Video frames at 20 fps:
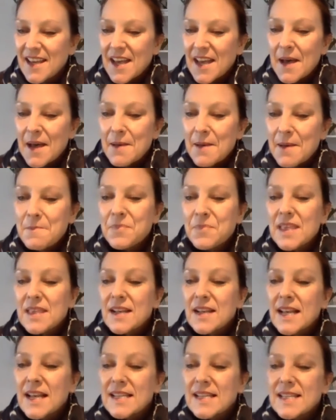The
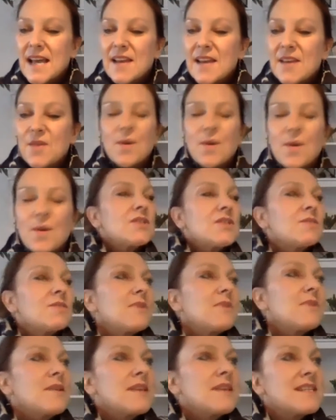last kind of
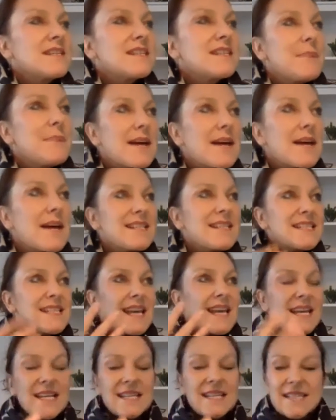question that's about the
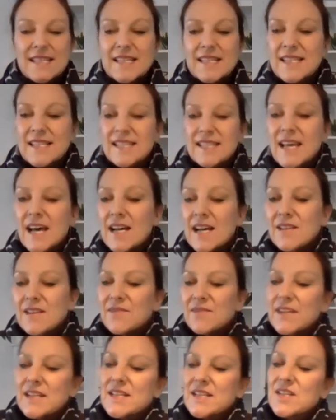data side
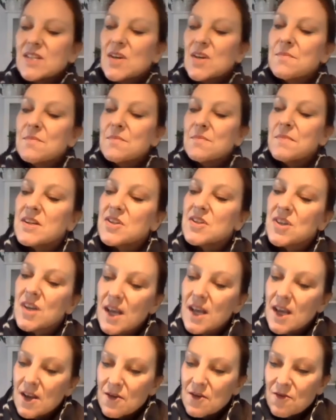of it so
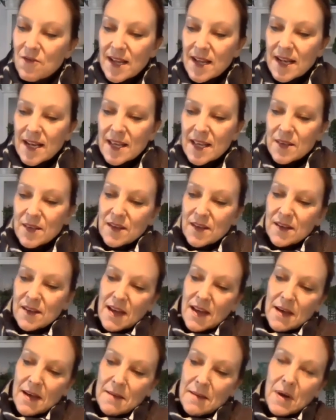much, really, that
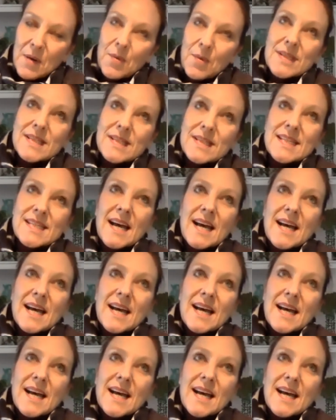I wanted to